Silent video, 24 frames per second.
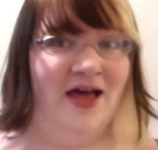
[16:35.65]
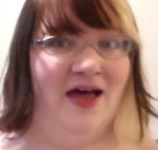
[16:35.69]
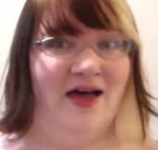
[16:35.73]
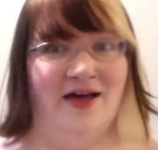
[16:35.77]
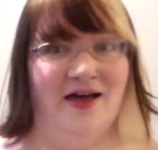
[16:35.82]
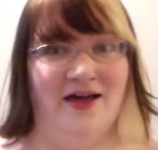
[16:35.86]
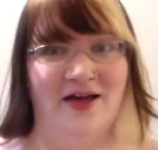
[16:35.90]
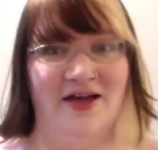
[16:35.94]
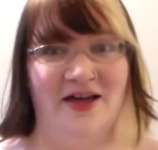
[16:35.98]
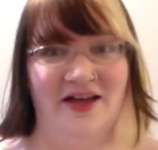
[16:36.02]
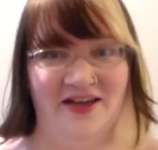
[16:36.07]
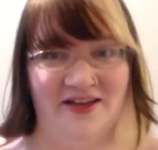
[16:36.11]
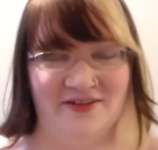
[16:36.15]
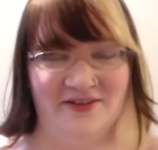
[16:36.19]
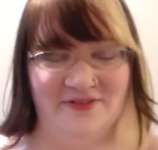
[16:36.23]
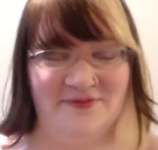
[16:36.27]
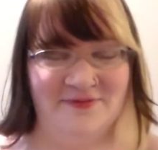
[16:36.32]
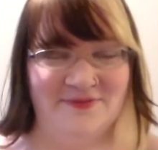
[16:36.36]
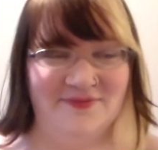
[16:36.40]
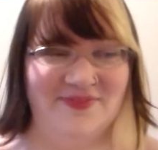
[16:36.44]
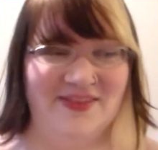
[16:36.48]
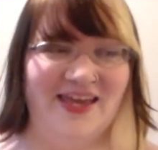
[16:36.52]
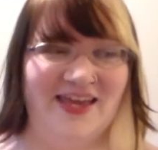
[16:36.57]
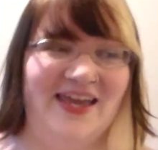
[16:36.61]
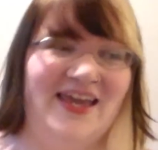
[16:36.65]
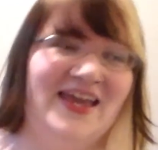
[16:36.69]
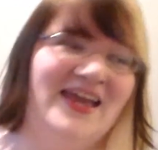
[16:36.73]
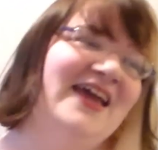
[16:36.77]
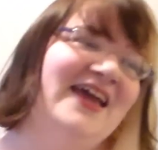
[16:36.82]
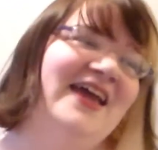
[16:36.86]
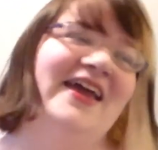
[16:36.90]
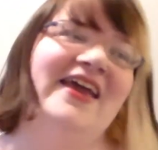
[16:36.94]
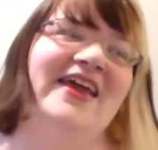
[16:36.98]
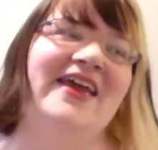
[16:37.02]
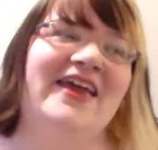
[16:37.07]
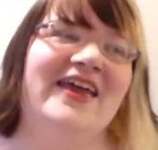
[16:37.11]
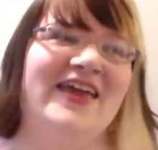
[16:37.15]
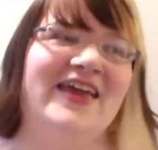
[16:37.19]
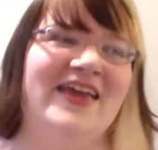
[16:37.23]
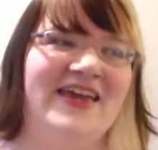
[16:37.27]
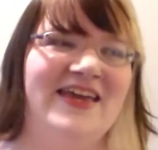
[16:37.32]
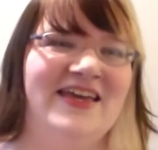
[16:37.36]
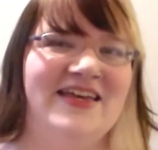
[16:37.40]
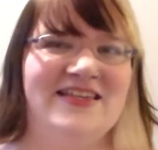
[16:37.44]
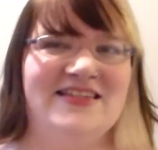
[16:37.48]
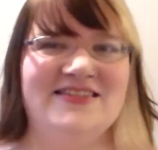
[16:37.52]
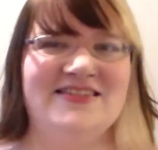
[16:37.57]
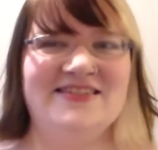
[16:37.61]
Um,
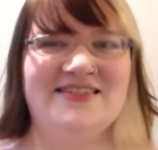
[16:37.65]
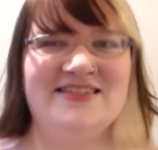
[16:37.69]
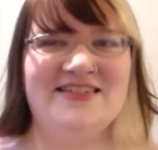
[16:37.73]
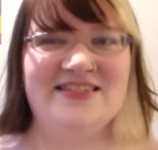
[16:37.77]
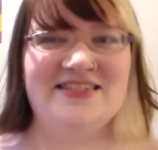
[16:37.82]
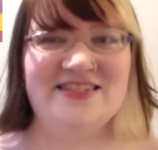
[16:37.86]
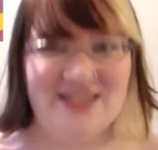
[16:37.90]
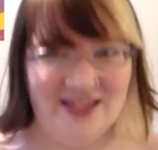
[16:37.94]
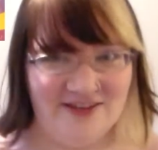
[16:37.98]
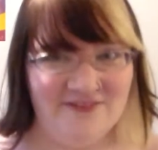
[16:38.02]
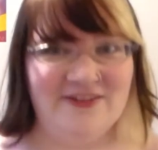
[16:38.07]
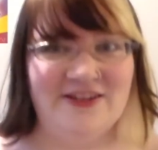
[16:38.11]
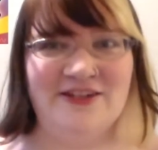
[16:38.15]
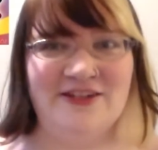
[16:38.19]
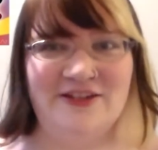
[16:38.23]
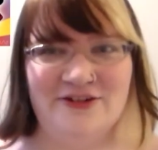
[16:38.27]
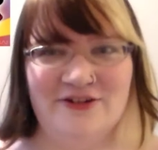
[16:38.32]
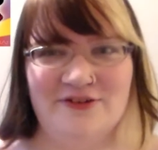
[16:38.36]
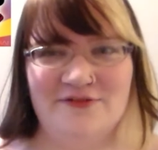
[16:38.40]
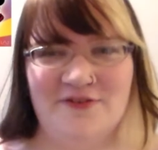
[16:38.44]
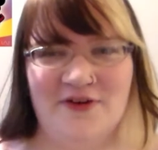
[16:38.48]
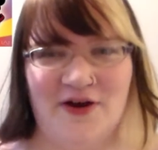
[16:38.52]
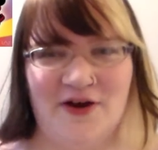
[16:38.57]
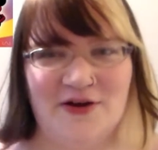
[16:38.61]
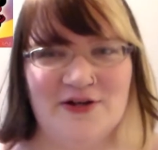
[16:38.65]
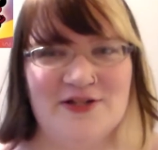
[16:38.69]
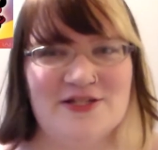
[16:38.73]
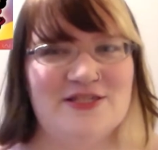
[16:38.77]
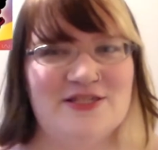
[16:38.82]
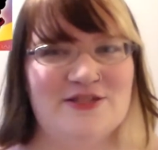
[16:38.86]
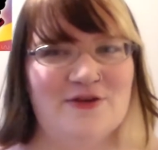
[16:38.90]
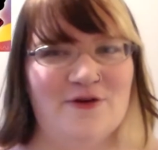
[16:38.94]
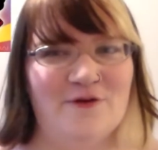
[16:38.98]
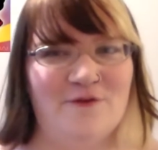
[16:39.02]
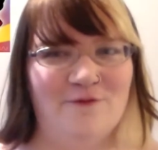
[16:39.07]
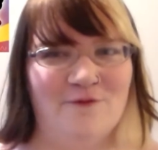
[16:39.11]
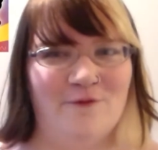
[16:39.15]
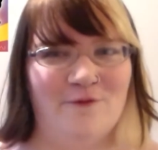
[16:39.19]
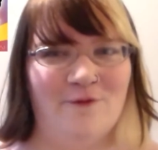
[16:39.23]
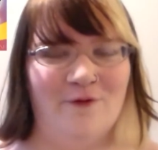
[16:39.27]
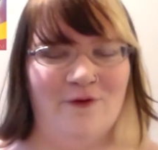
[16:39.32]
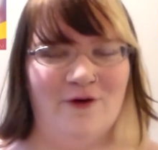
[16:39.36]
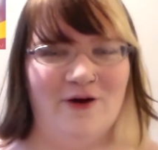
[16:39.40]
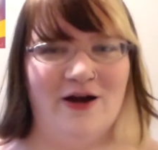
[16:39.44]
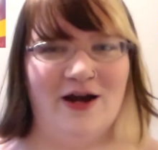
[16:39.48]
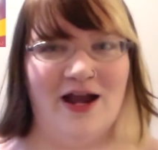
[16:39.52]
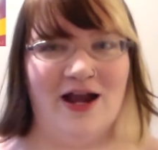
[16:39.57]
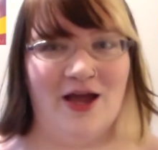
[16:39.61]
is Steven Universe.
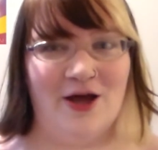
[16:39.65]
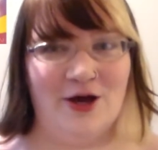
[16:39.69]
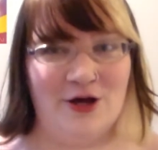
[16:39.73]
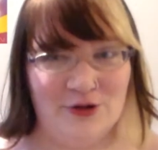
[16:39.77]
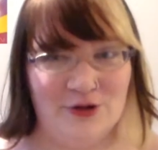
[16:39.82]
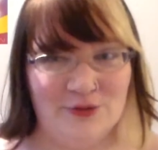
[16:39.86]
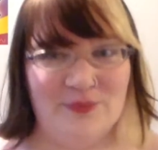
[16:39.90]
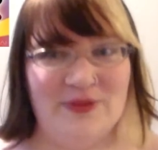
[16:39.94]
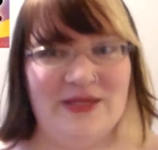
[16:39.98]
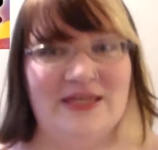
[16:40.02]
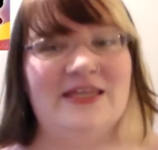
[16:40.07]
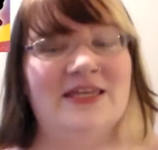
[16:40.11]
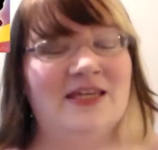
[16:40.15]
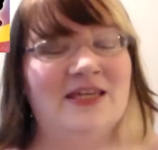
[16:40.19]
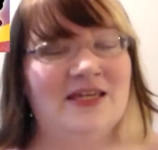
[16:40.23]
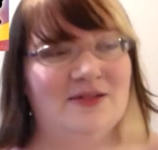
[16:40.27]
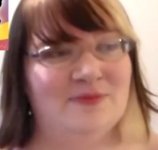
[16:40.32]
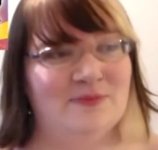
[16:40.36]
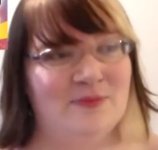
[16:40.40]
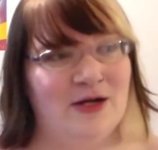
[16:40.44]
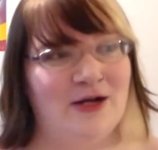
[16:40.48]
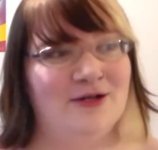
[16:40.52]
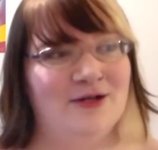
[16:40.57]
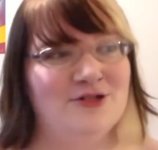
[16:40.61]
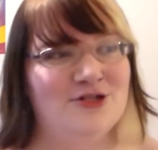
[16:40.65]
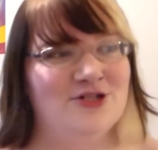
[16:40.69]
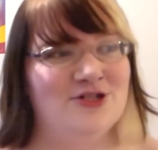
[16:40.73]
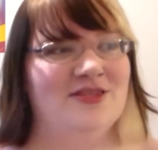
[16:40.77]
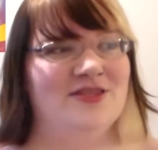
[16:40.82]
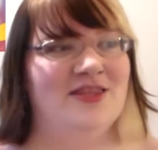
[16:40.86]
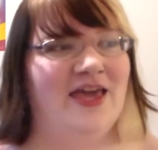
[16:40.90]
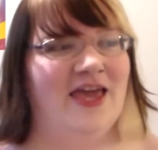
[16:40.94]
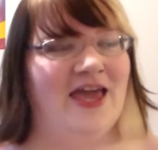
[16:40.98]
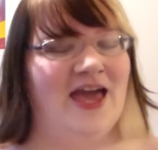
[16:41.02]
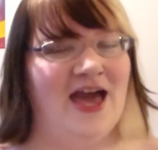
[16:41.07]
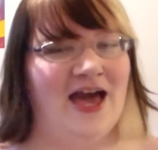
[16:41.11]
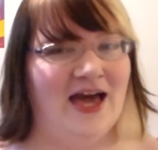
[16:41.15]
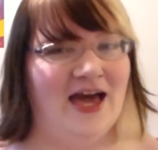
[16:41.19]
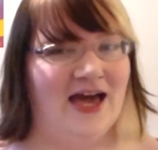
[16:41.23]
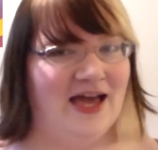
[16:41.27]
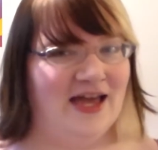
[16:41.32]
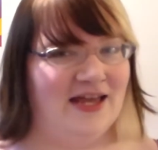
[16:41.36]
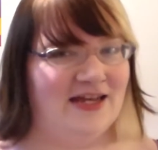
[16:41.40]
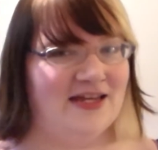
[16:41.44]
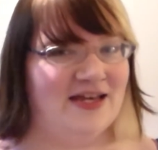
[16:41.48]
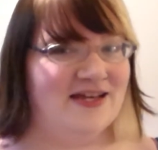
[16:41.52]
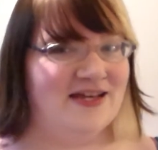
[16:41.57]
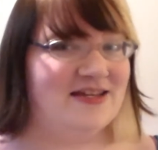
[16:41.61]
For a week in March, they
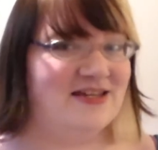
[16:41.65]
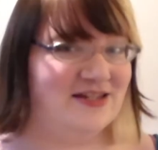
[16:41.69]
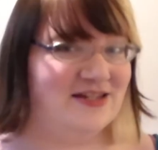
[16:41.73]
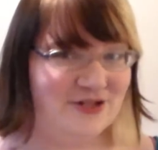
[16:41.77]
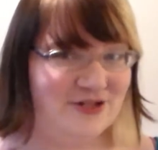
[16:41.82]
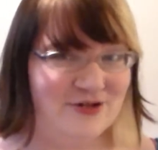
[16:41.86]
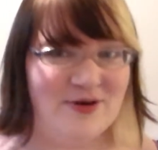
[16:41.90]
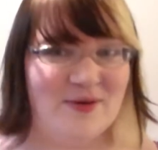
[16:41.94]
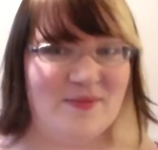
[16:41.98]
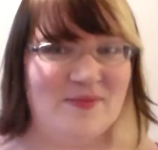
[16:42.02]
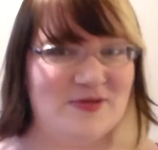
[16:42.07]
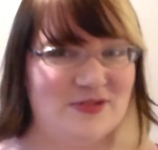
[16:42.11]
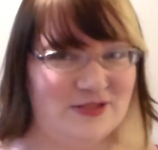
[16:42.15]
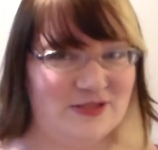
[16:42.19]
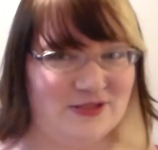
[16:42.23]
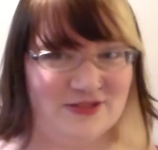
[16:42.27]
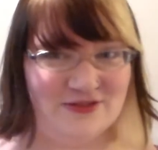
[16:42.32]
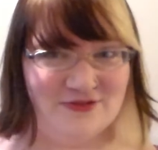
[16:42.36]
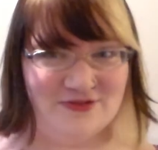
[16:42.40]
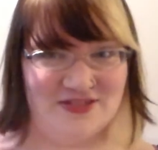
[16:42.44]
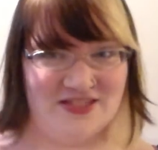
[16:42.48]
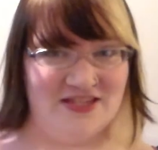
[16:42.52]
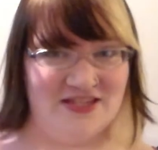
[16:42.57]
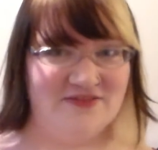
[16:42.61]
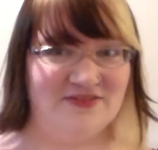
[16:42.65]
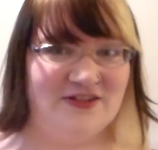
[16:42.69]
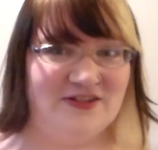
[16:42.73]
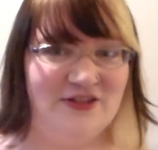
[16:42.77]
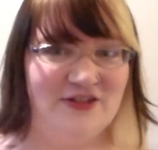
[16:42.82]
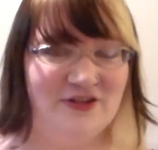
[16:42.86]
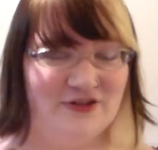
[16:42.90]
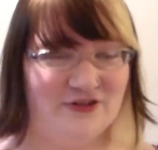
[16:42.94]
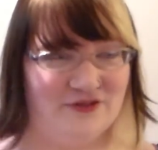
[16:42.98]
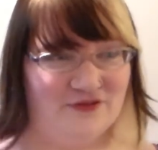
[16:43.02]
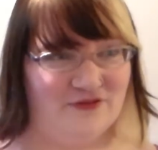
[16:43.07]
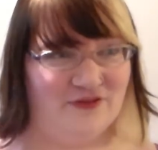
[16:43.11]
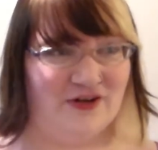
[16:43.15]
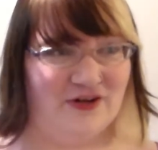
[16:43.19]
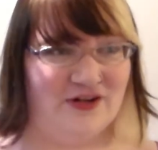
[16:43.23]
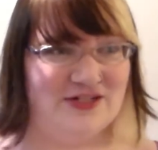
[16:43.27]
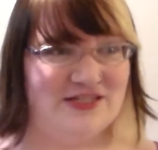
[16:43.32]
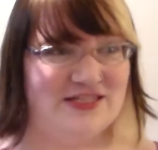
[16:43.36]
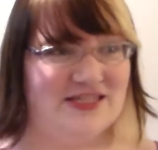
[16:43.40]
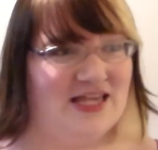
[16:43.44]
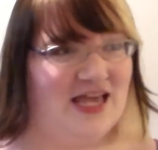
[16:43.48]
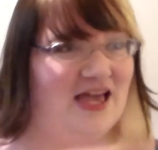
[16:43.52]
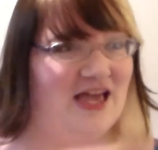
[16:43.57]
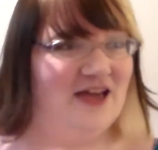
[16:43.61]
had a new episode of Steven
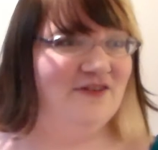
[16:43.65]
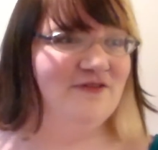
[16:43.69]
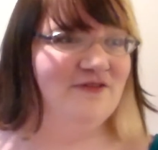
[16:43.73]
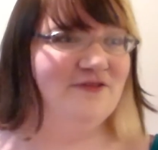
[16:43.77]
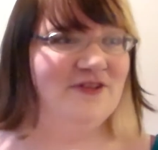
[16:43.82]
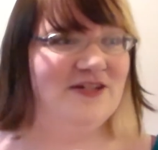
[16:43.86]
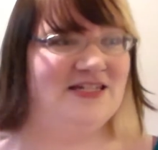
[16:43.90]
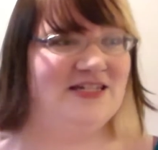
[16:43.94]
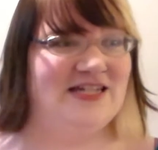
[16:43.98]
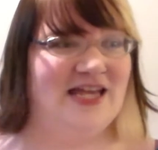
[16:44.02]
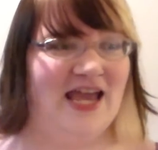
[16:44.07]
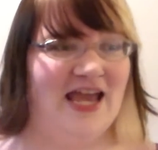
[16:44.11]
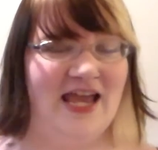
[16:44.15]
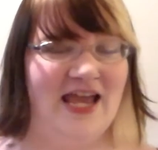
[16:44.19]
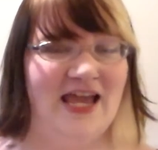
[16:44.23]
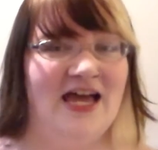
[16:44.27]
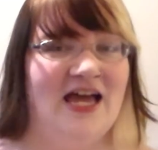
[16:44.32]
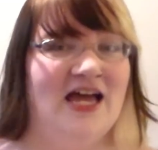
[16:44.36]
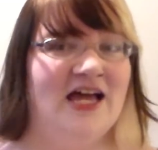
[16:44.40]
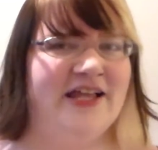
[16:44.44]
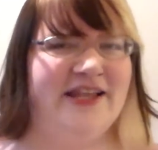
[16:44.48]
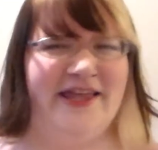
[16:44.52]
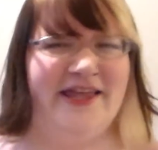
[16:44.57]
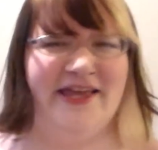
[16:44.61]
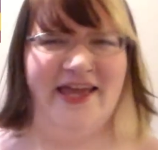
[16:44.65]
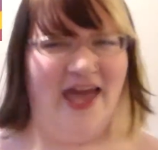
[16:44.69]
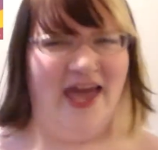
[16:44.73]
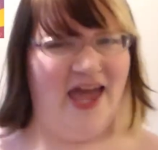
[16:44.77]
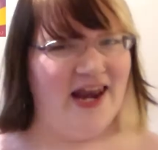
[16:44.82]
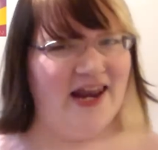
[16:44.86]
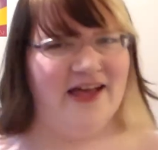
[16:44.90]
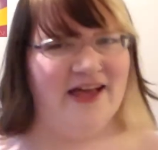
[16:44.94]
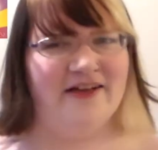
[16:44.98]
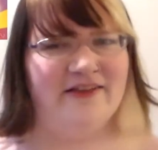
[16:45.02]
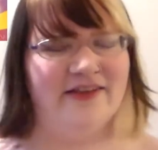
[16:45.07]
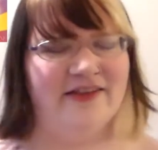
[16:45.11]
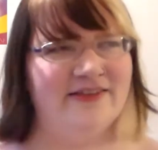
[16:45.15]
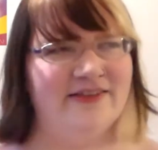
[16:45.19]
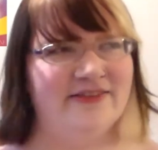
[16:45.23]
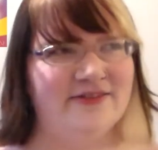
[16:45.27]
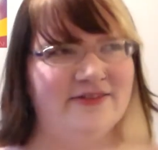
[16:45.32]
Universe every day, like kind of how